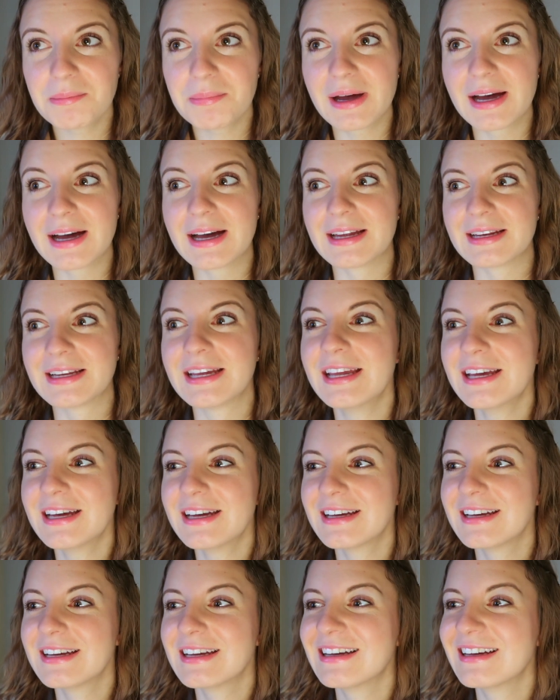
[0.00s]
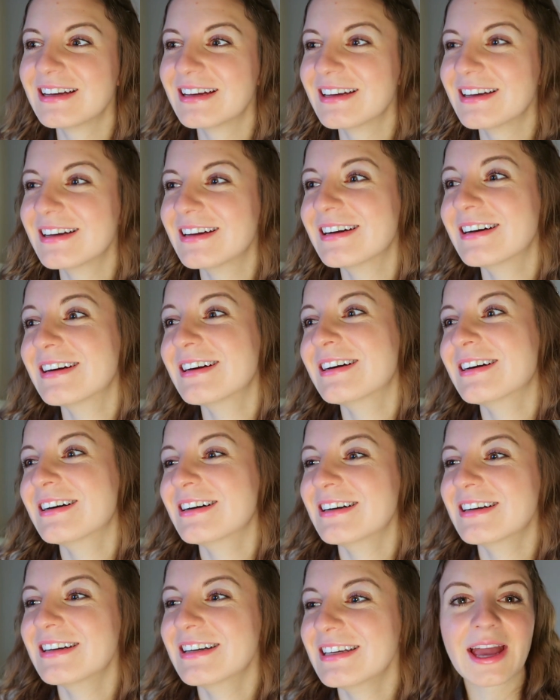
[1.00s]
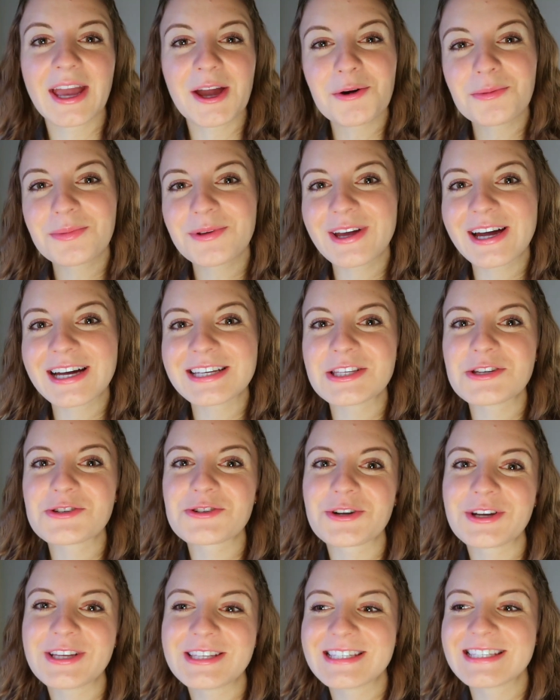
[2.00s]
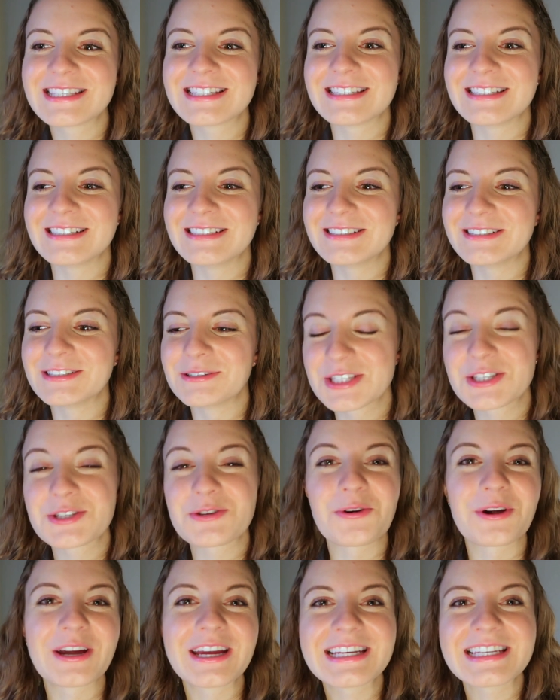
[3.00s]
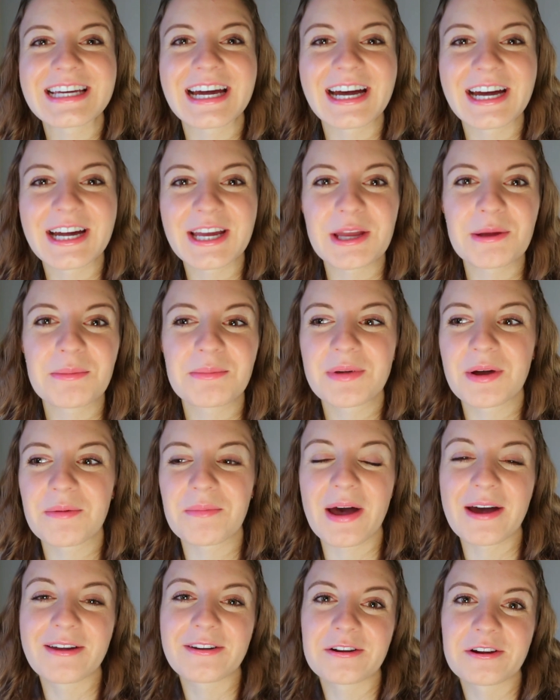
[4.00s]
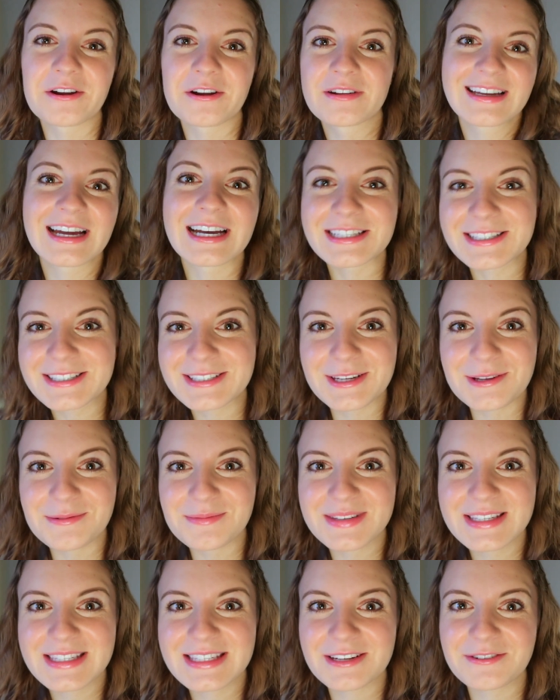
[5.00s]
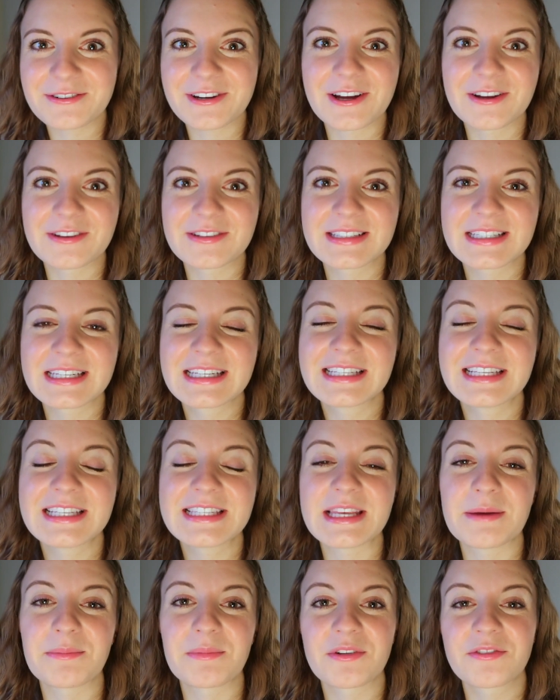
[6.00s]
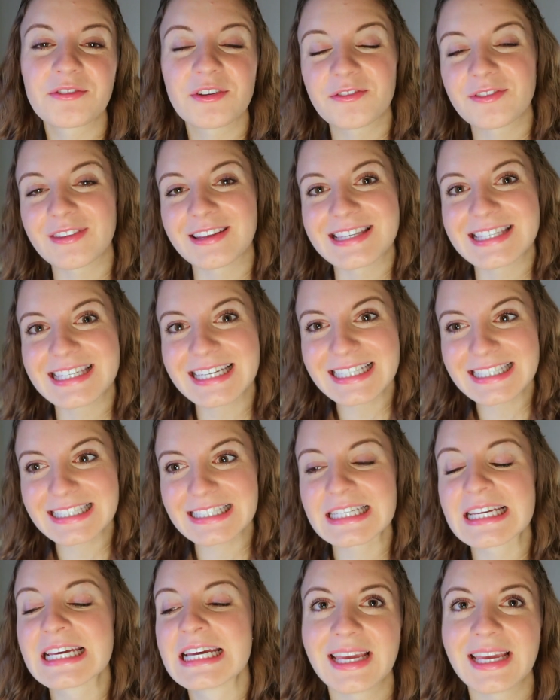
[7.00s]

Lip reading: But I hope you guys enjoyed this little story time about our customs around December 5th and 6th.